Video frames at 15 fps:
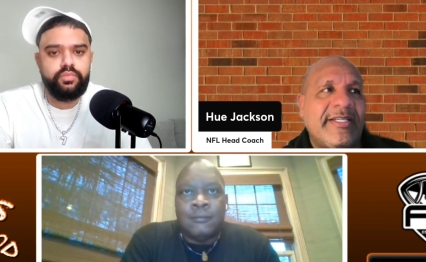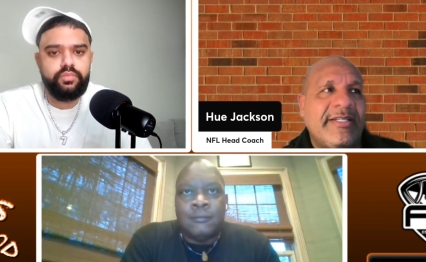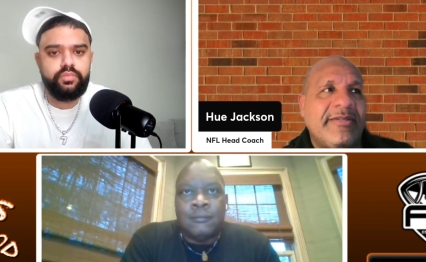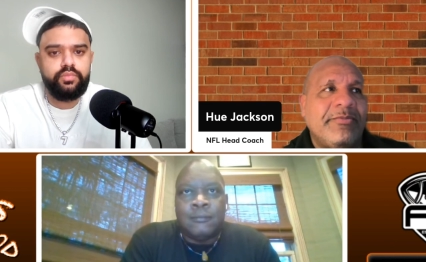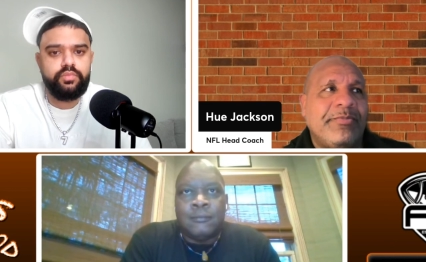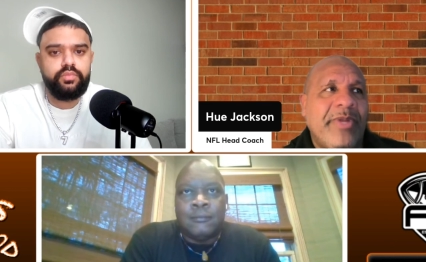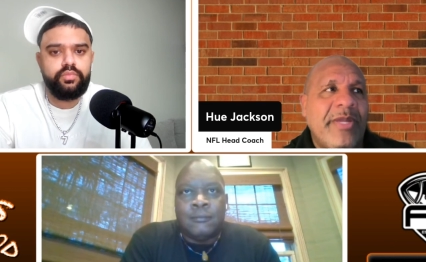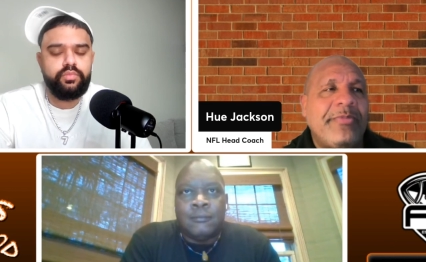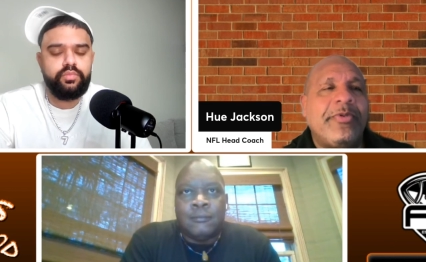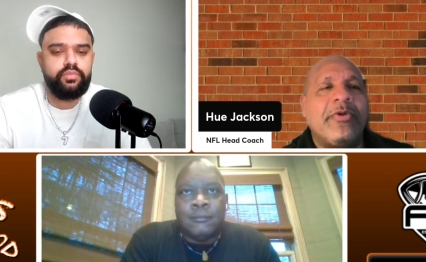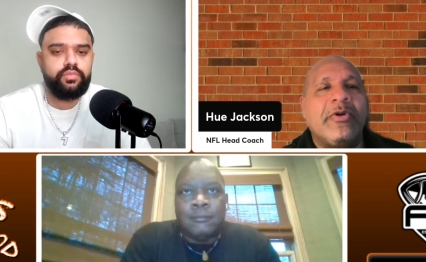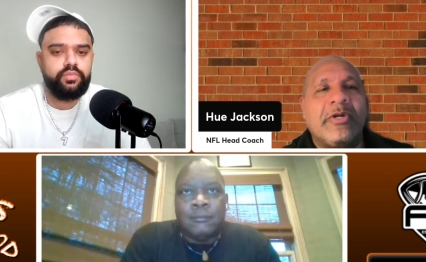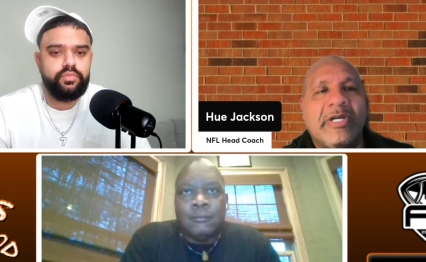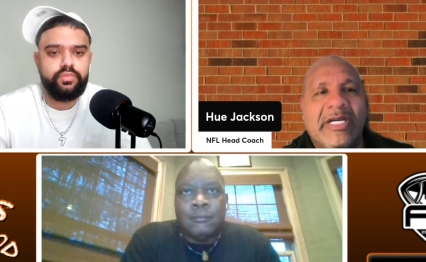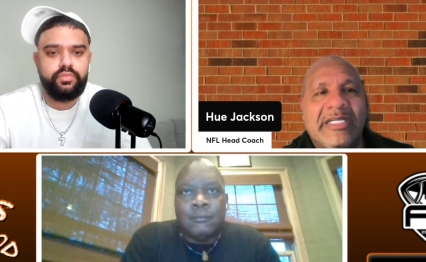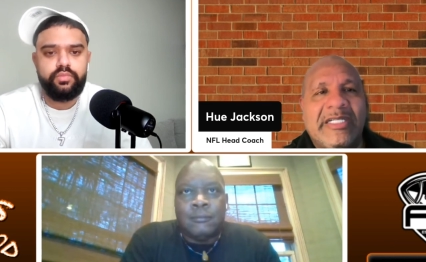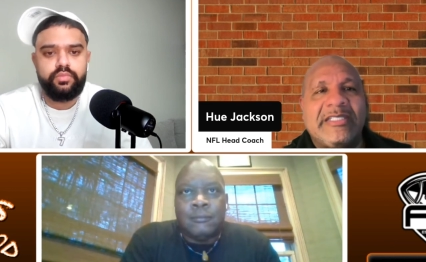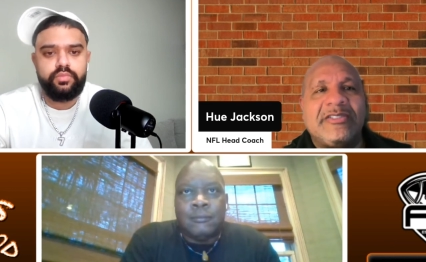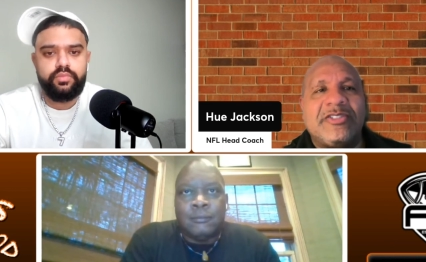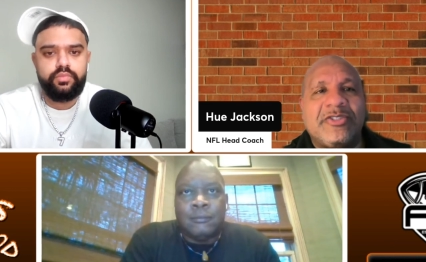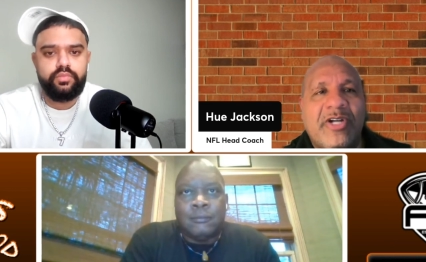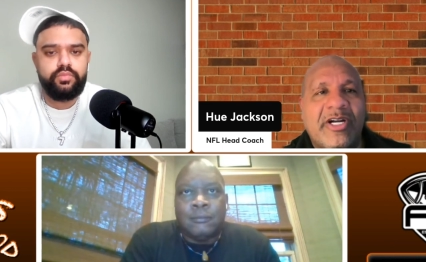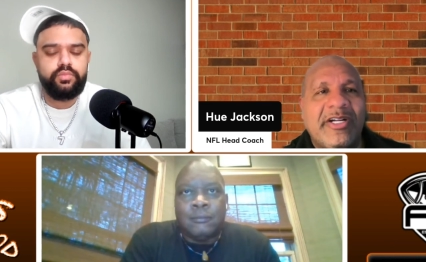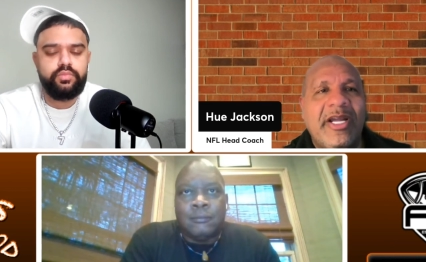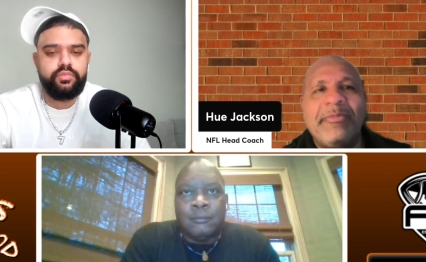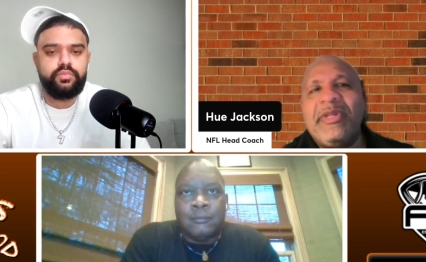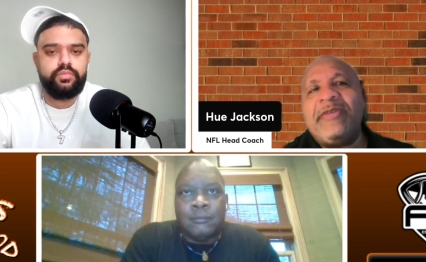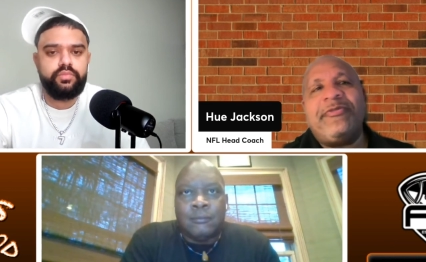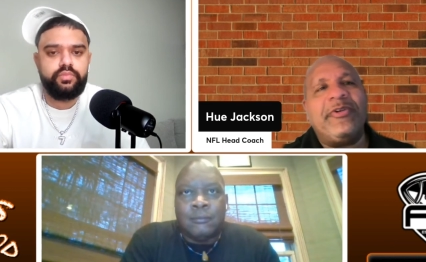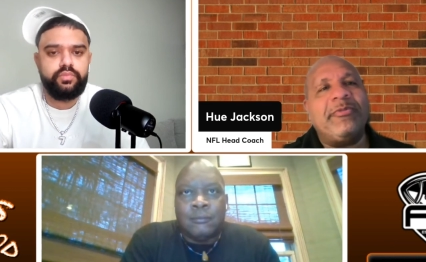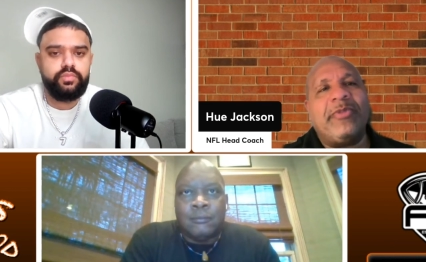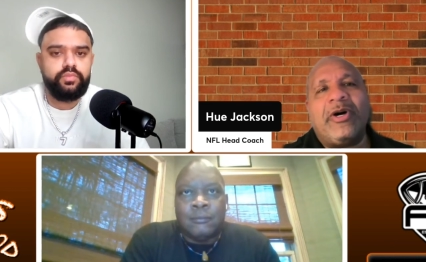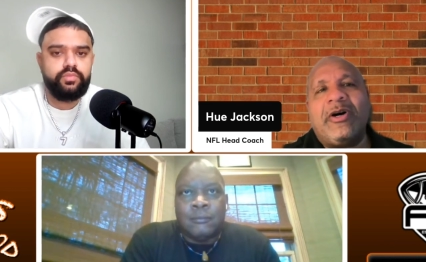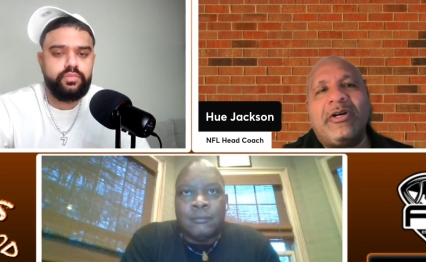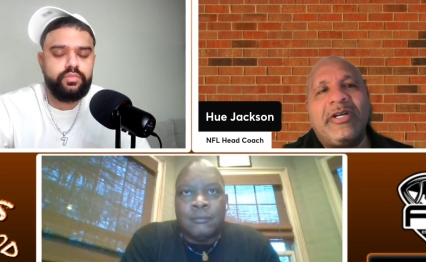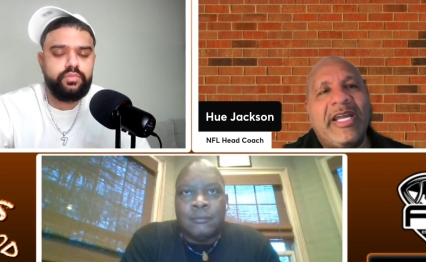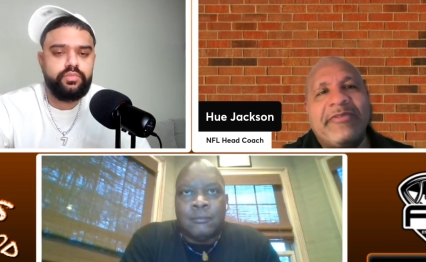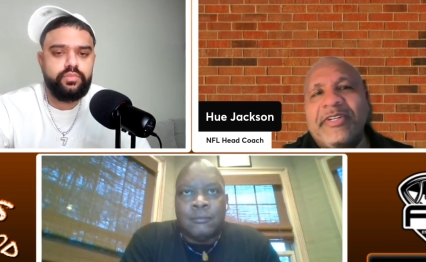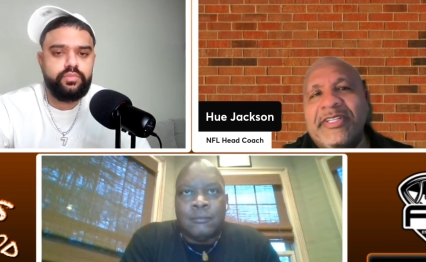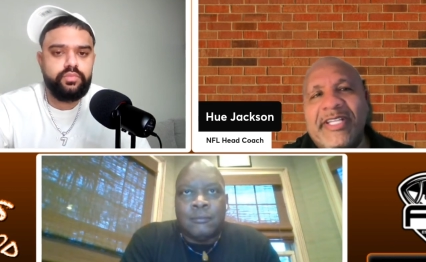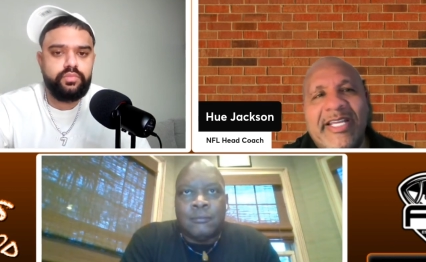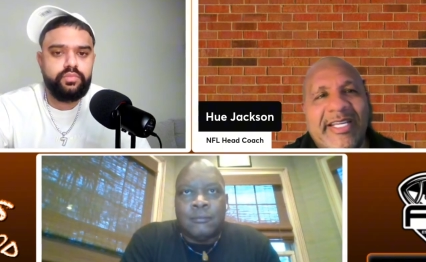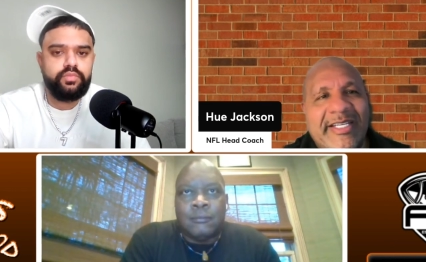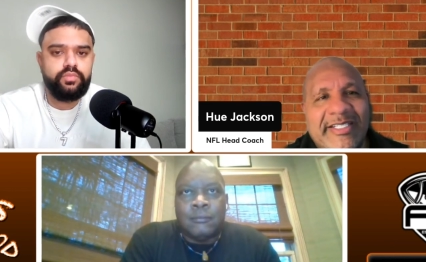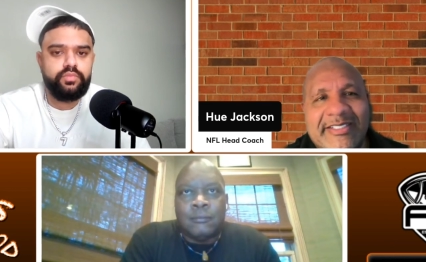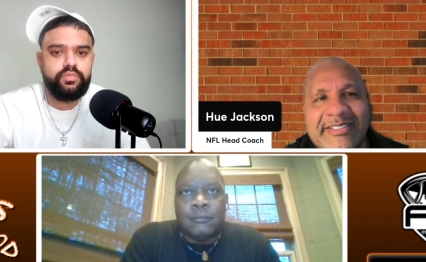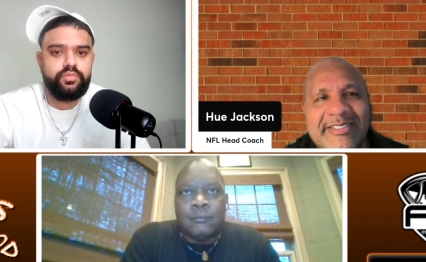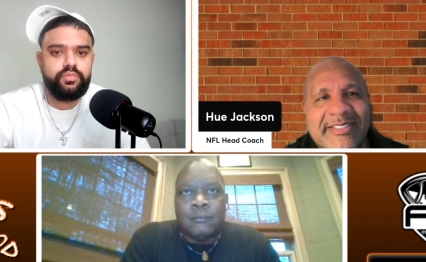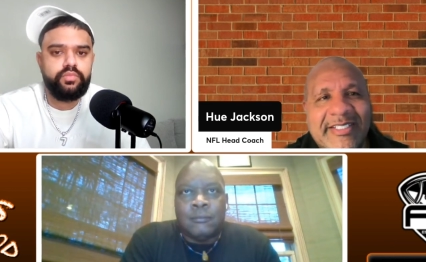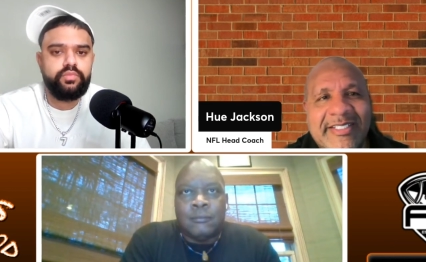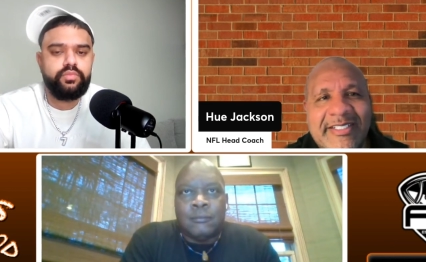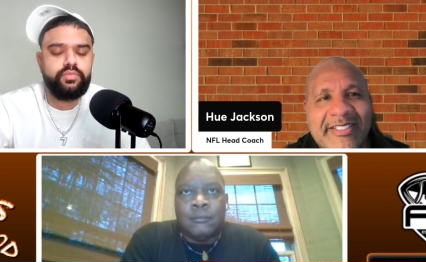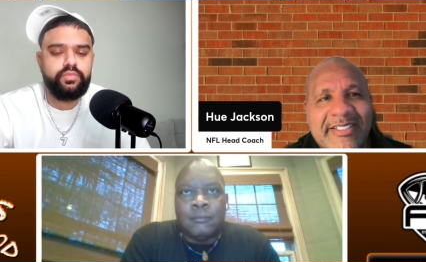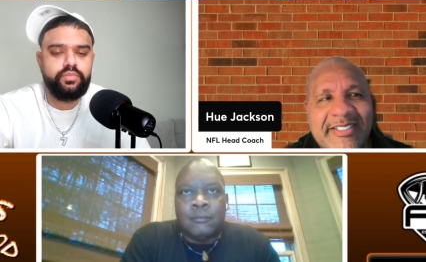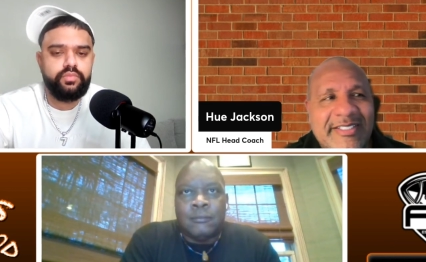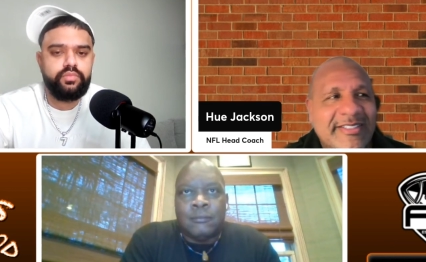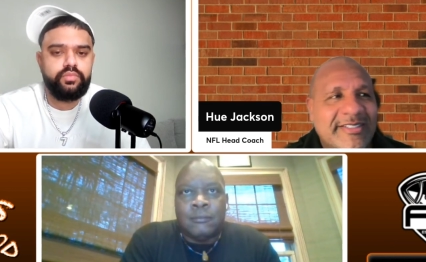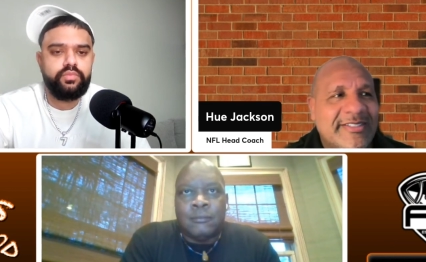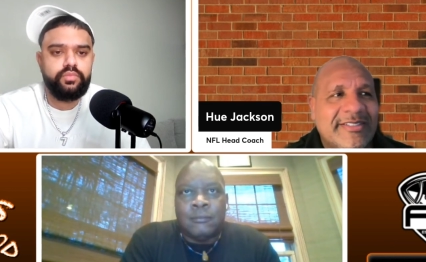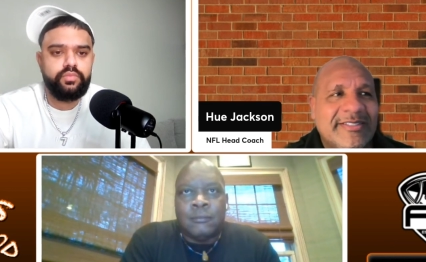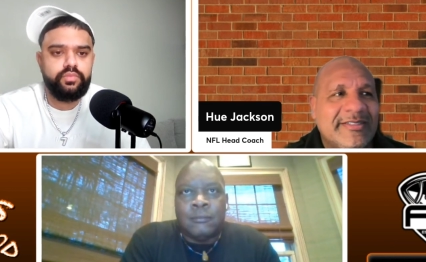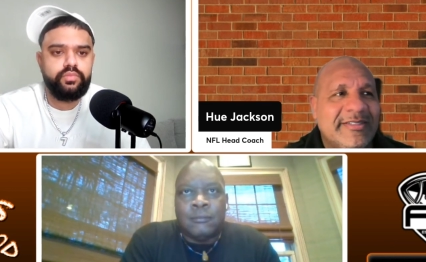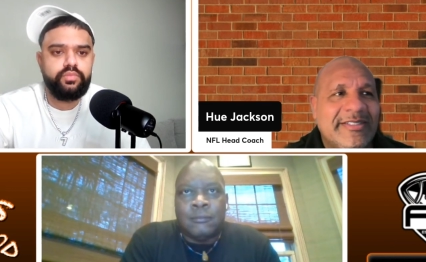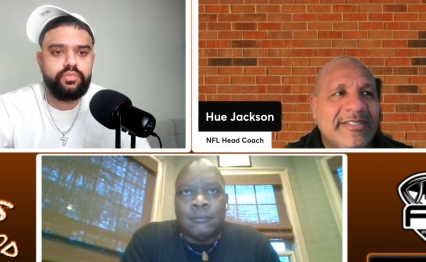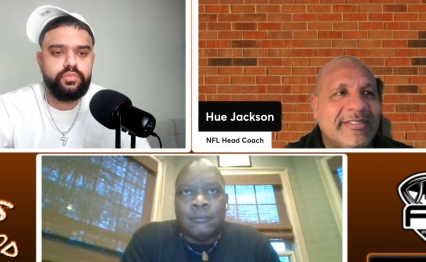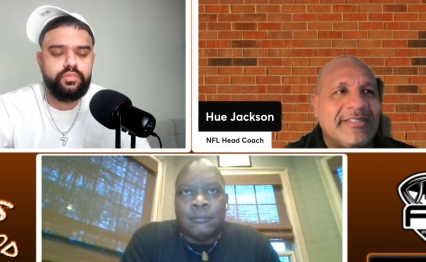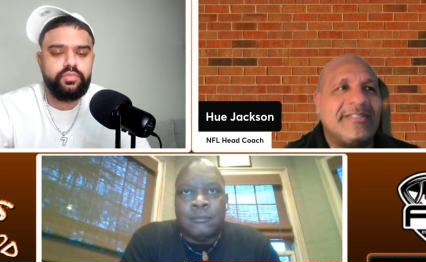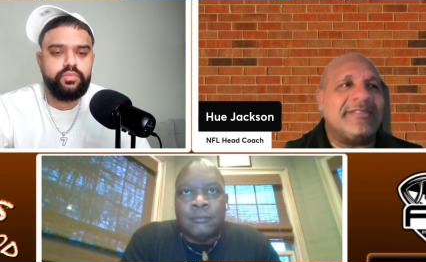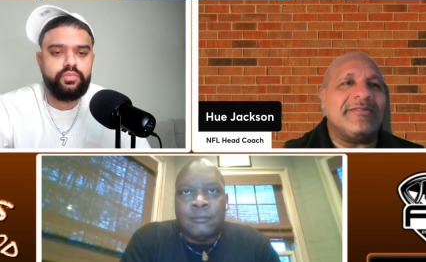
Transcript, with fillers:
Speaker 1: people are gonna start. I mean, football, everything is is is